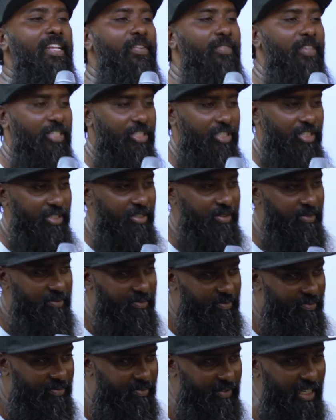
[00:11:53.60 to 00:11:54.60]
believers,
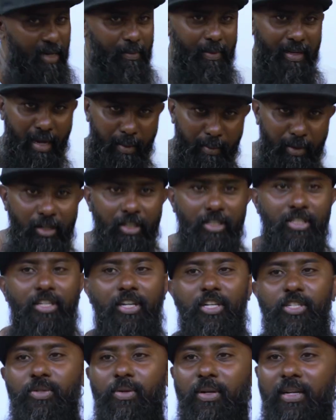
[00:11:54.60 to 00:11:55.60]
they'll be coming to
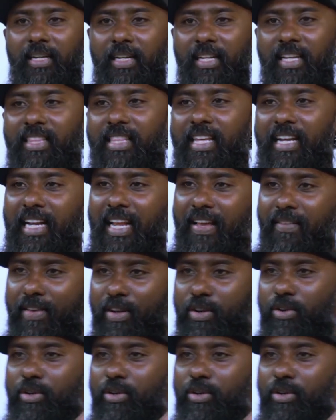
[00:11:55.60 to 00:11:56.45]
church only, they're never